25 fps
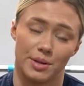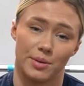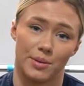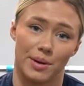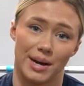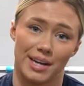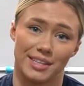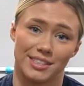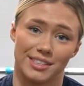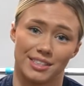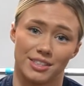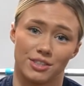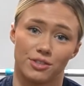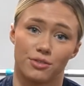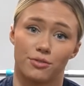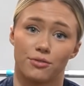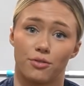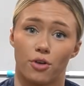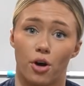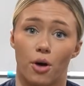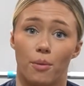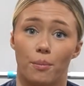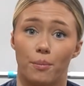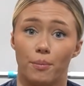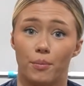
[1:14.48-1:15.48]
amino acids
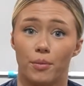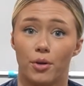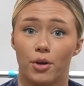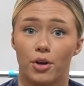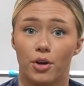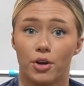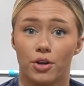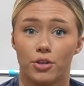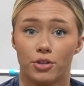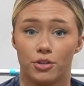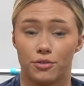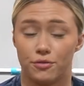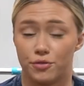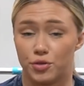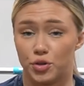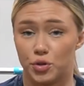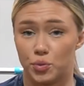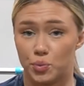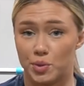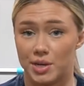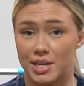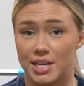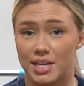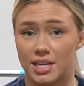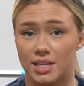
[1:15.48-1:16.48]
from the
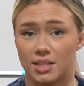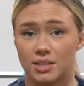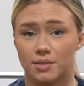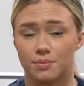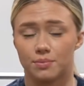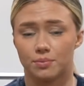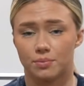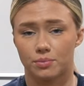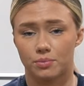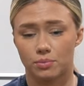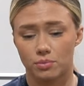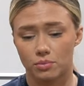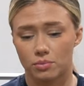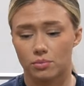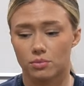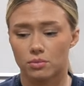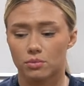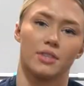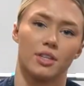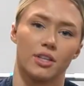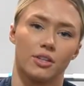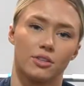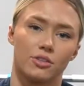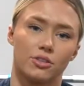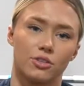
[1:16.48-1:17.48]
food we eat.
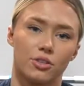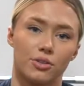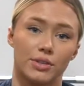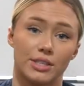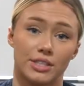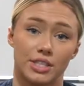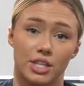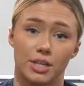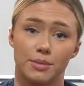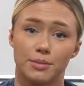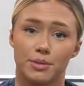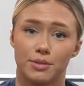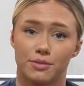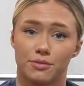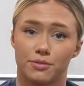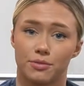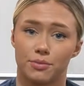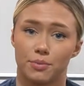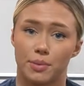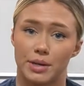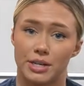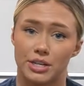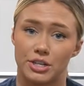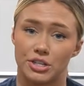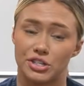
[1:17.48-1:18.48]
So in terms
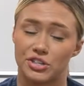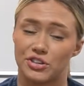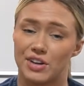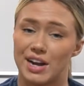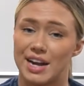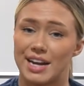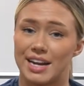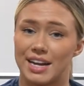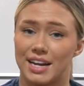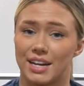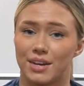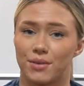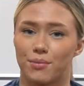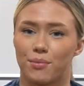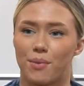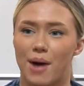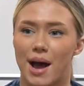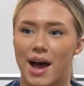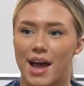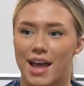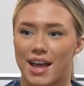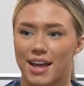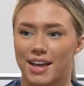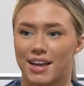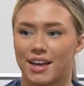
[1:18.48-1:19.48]
of when you're training,
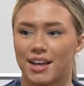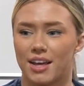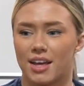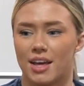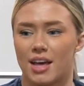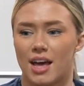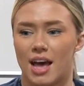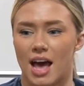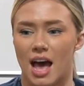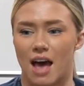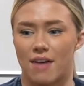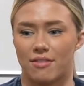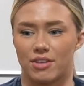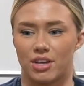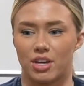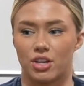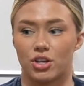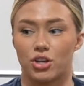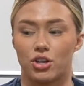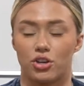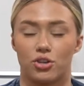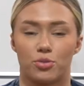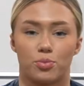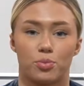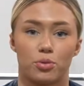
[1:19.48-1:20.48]
why having
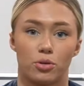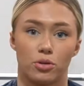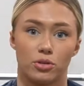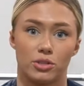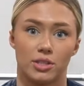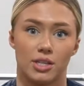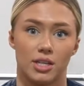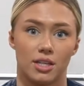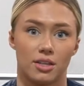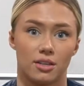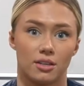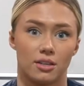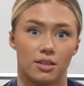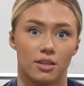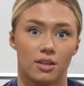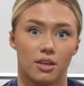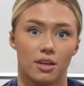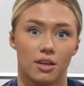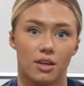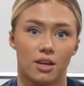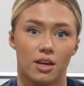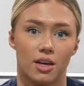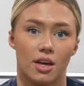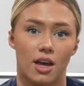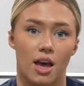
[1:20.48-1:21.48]
a good protein
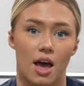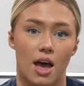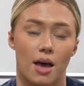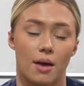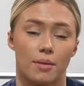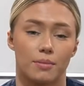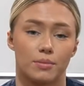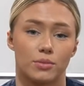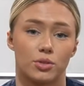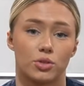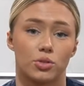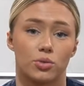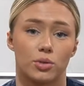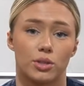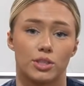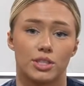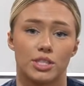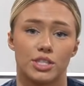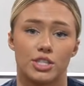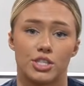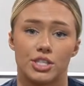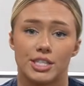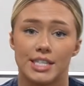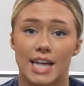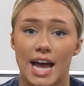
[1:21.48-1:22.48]

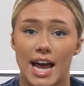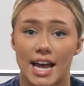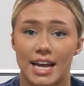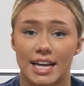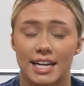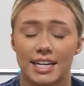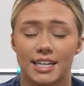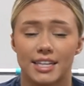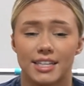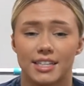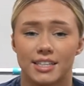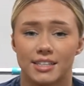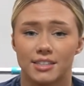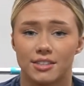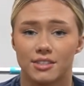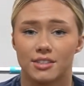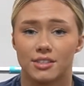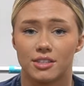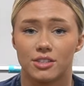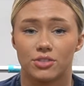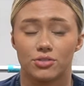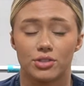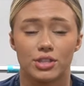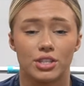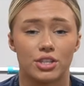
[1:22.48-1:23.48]
source in your diet
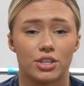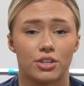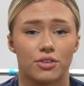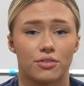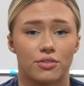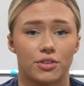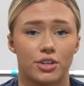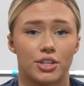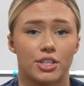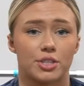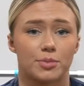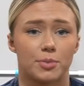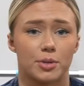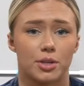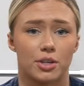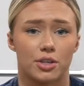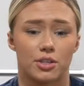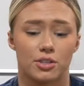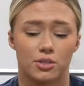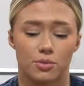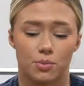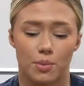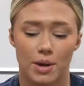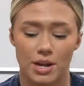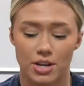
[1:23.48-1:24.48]
is really good for you is
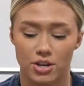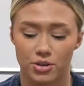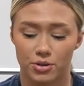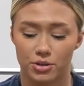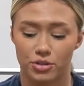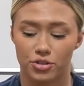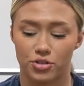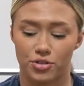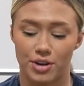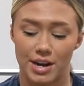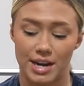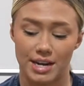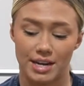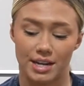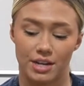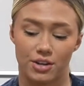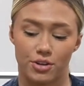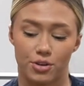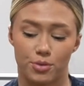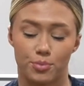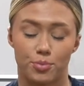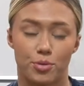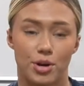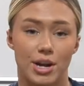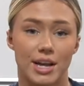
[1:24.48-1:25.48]
because when you're
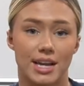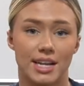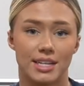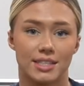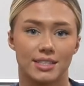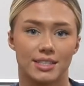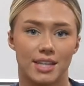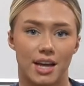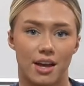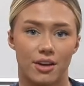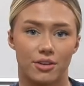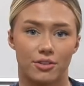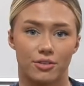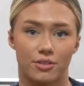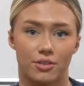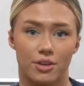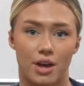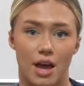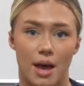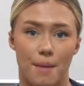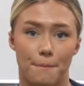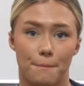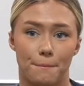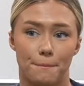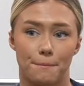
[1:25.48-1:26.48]
training, you're breaking down
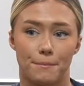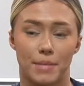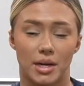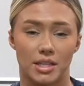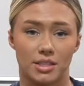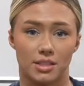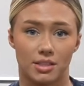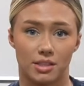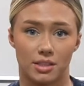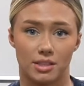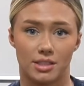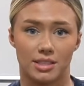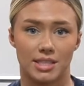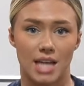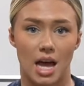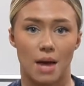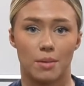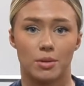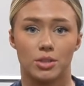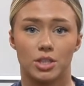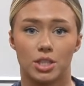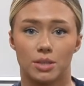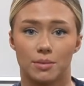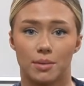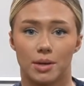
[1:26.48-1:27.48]
muscle and
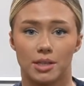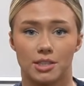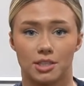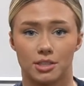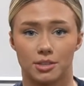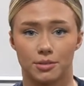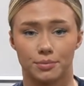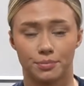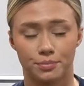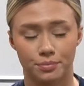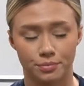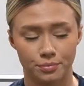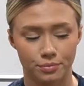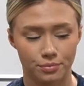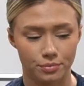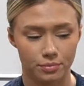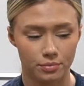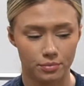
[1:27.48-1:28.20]
damaging muscle.